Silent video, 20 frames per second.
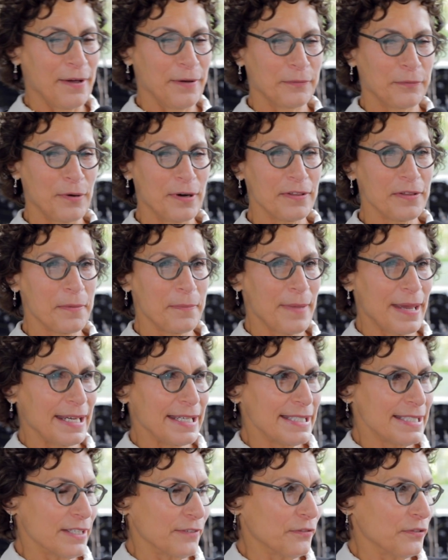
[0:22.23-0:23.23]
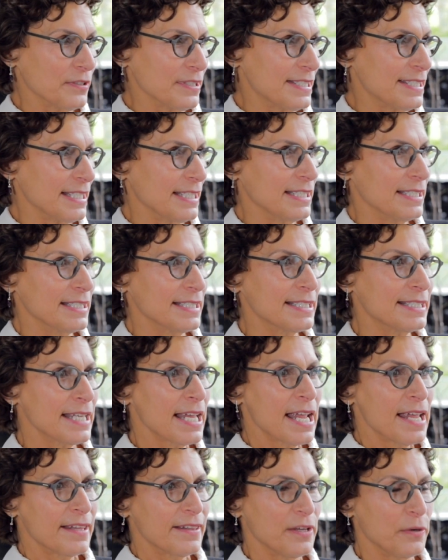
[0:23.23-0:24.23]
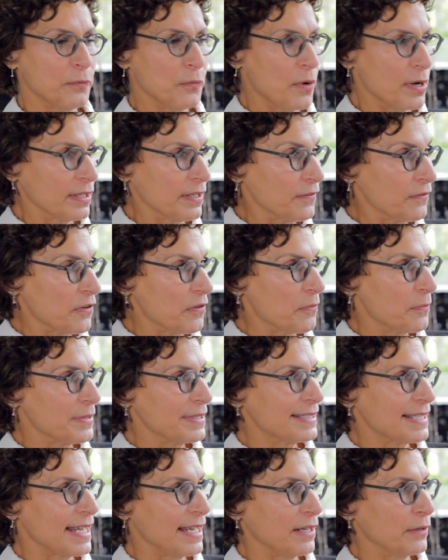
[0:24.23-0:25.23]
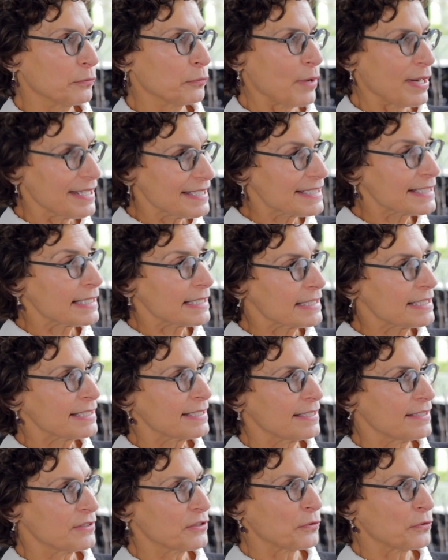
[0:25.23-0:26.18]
One of the main differences is that one of them is a racist,